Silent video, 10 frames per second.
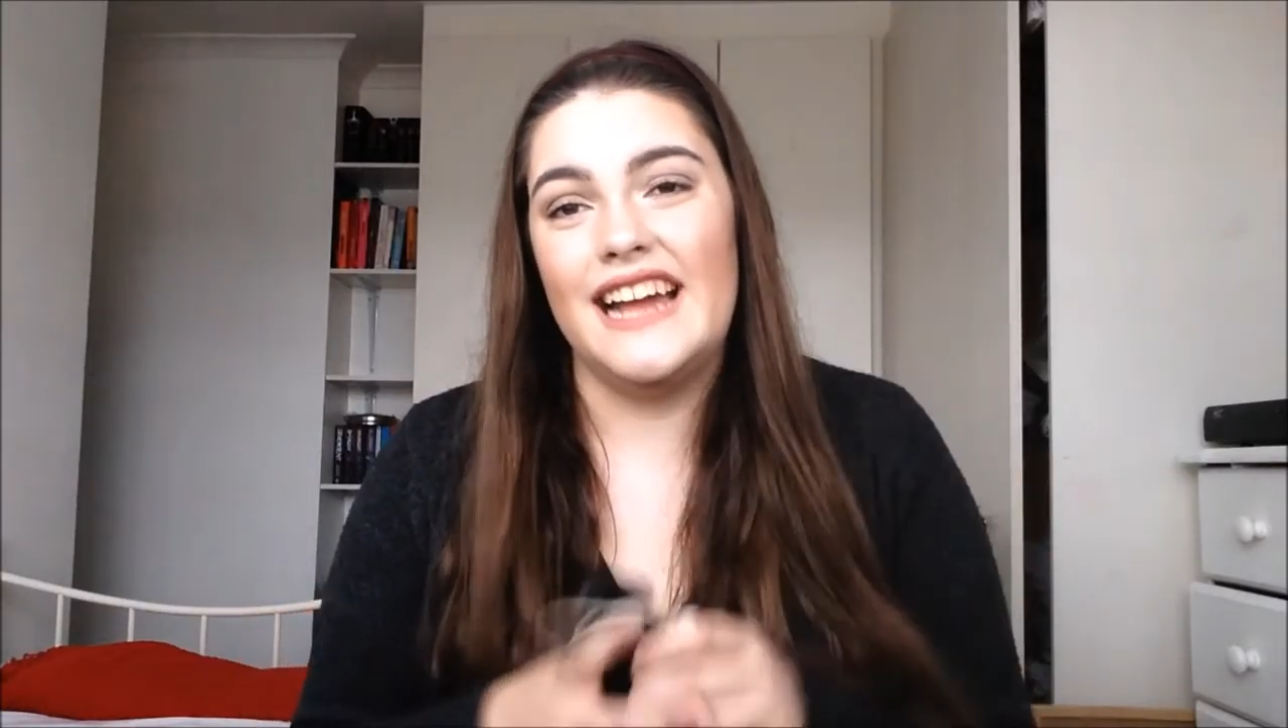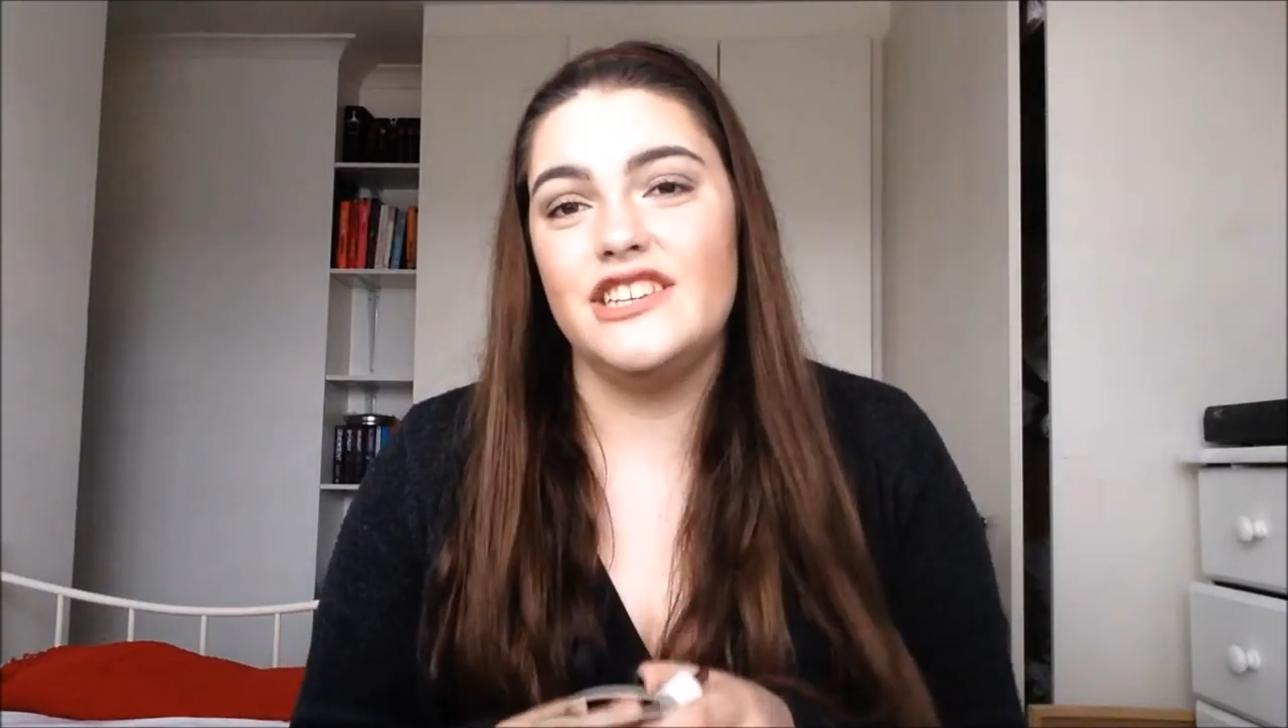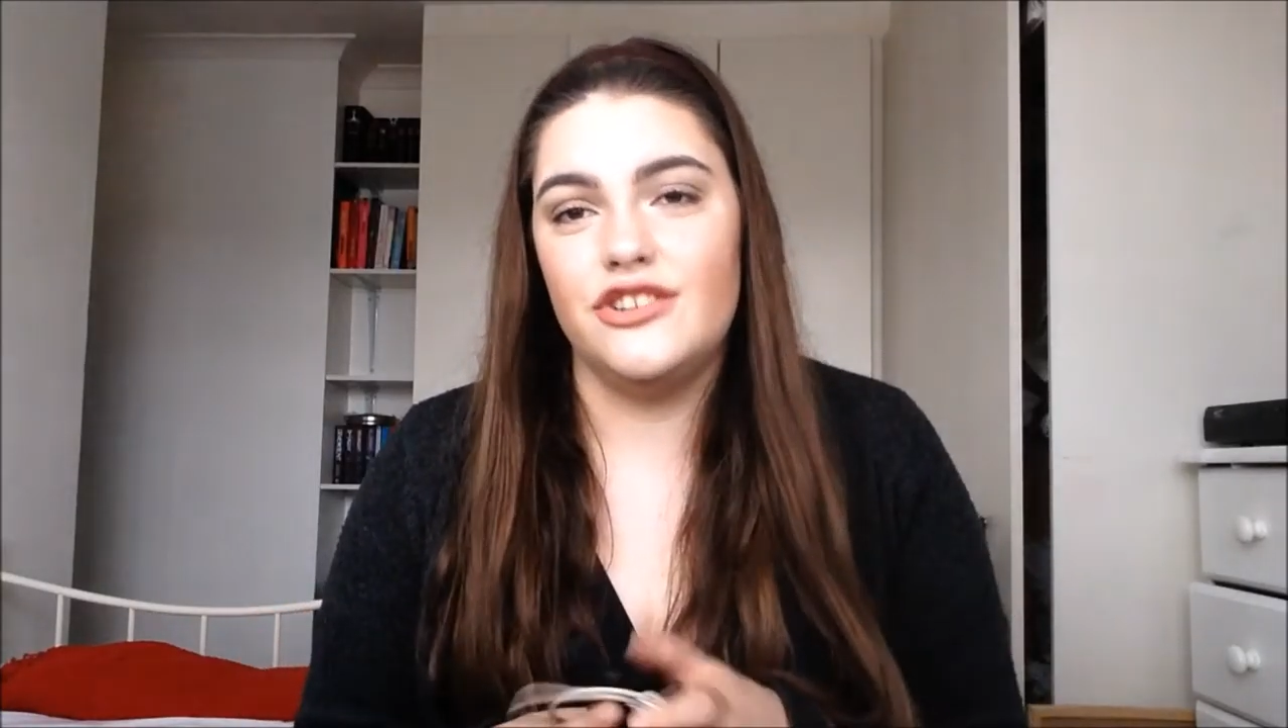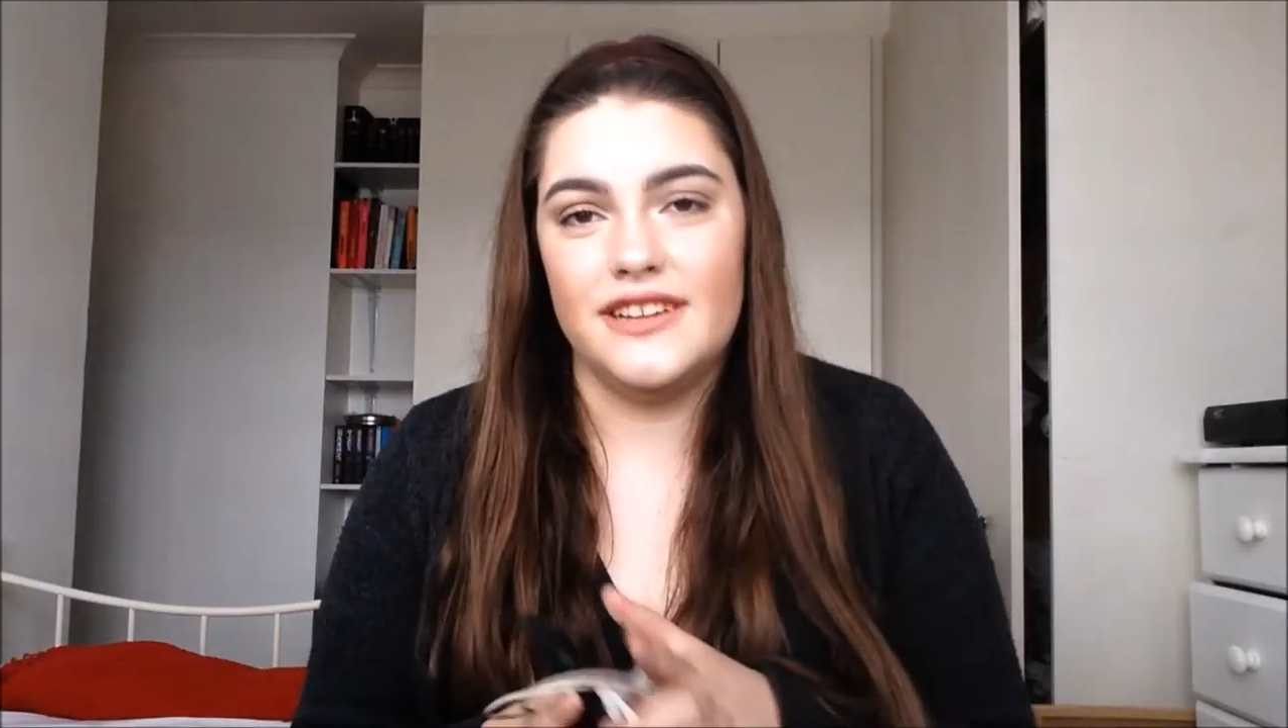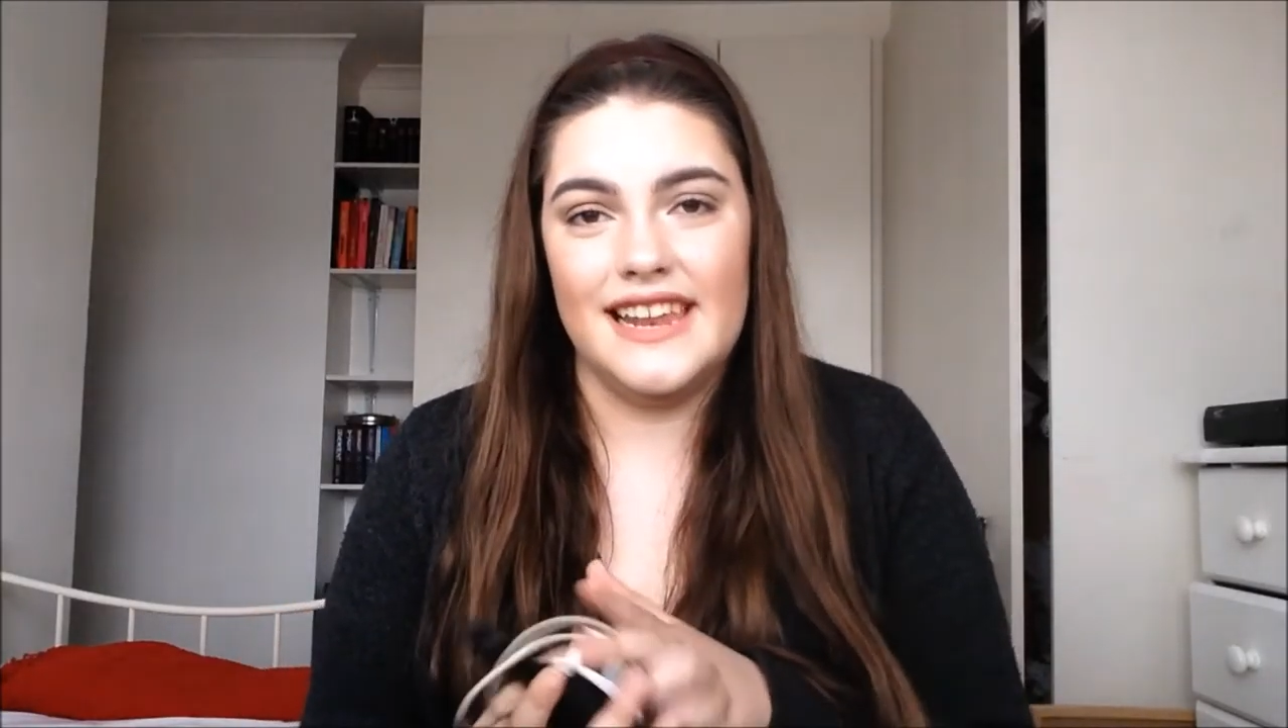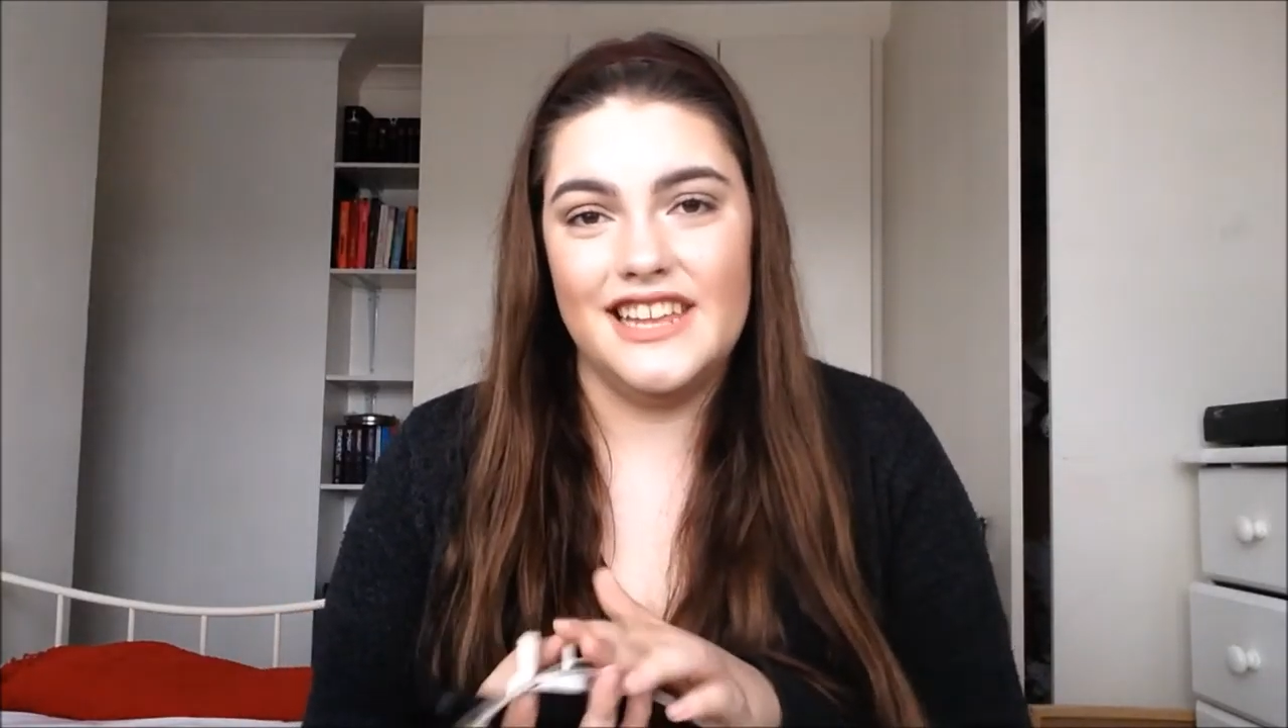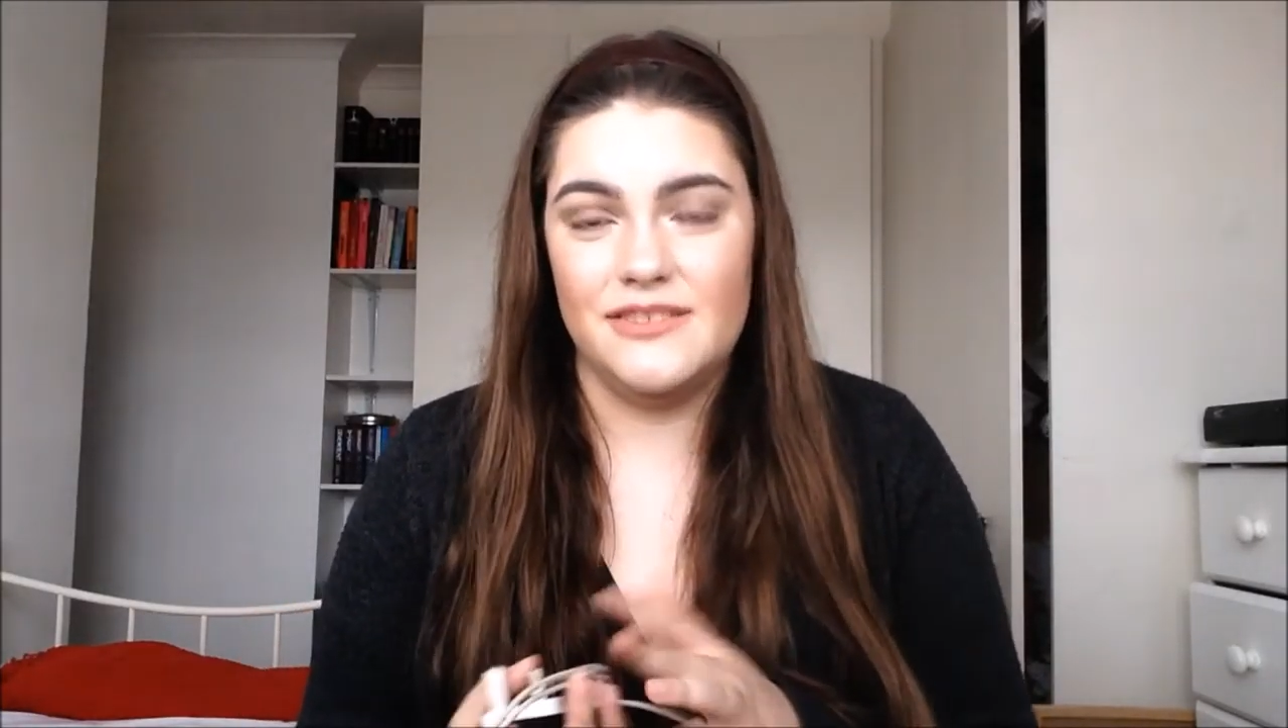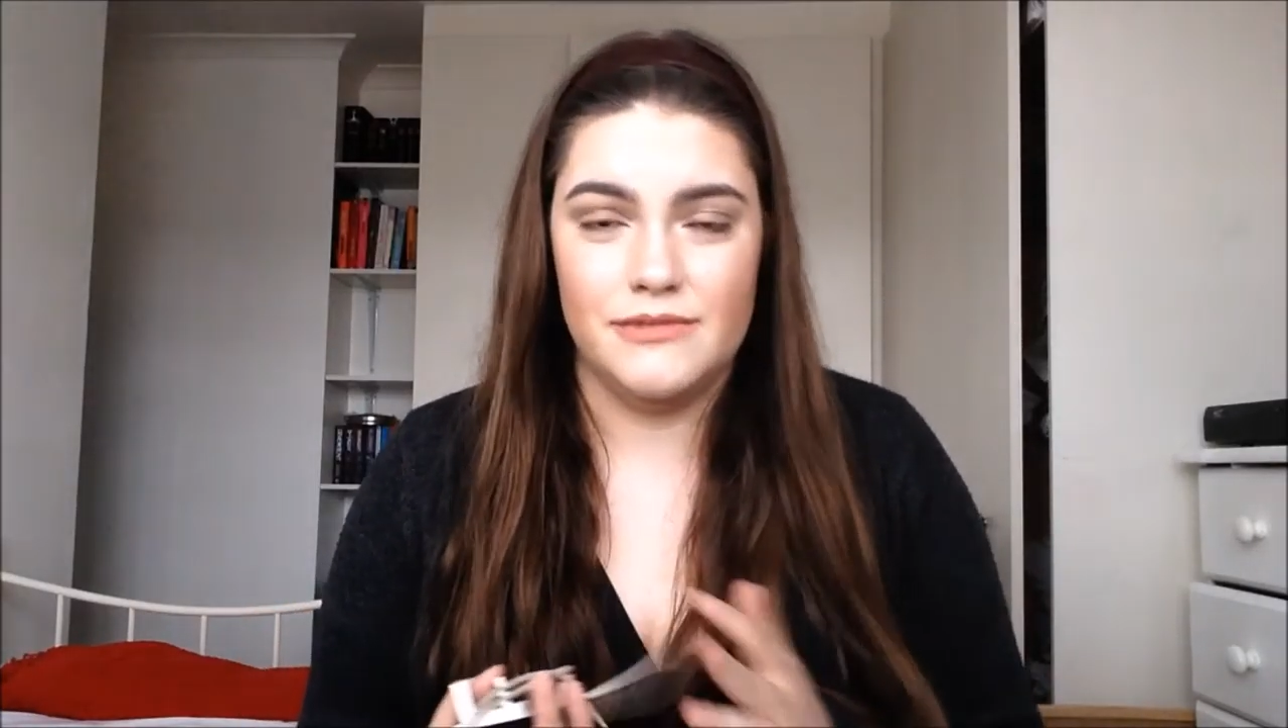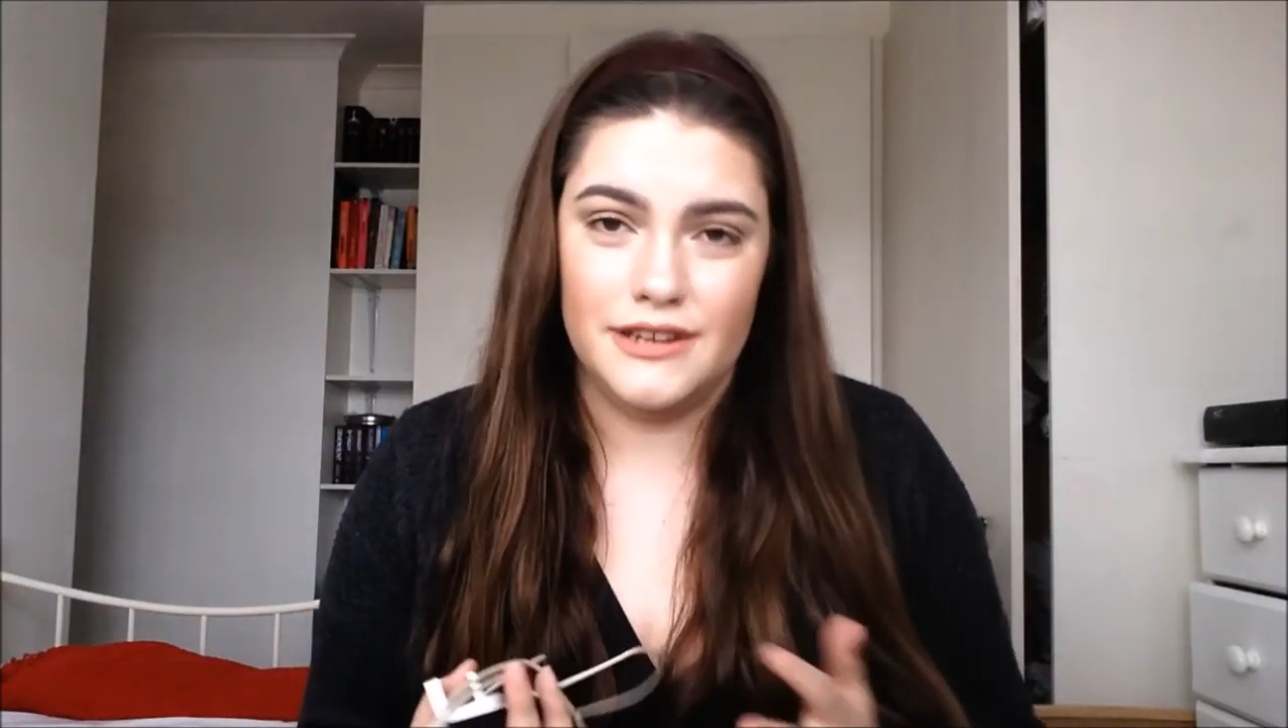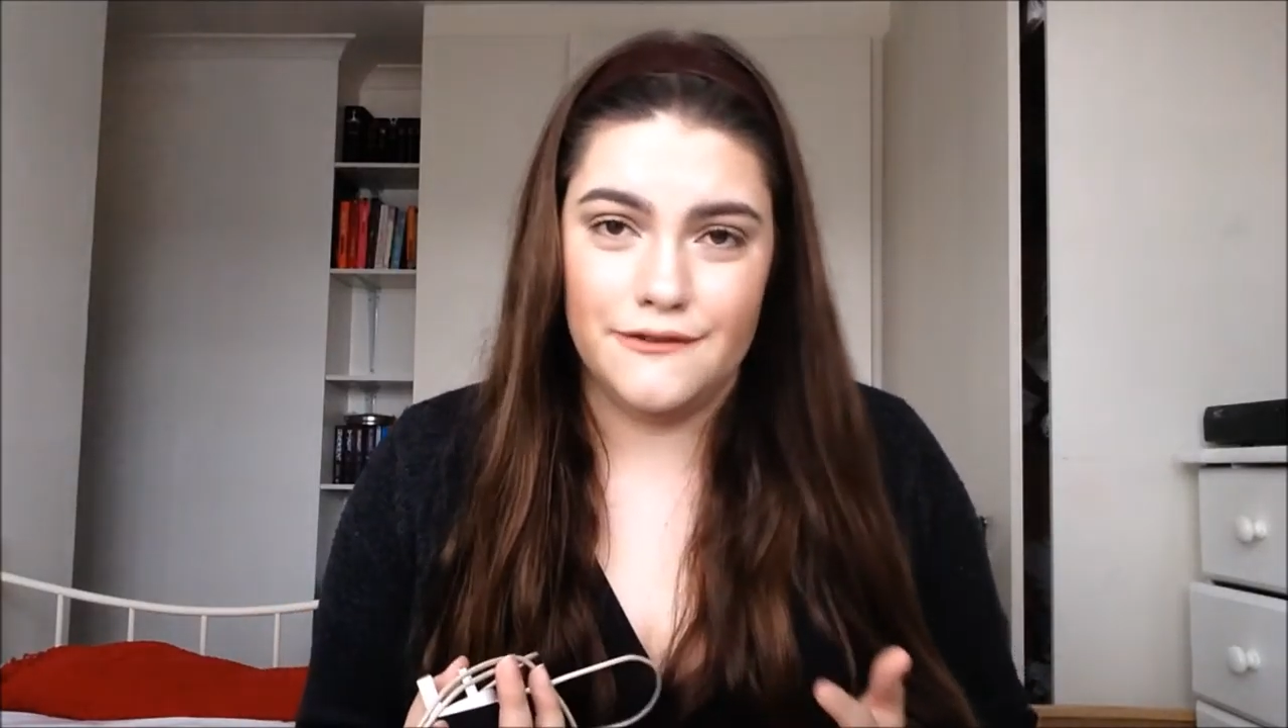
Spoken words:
and you can lend them to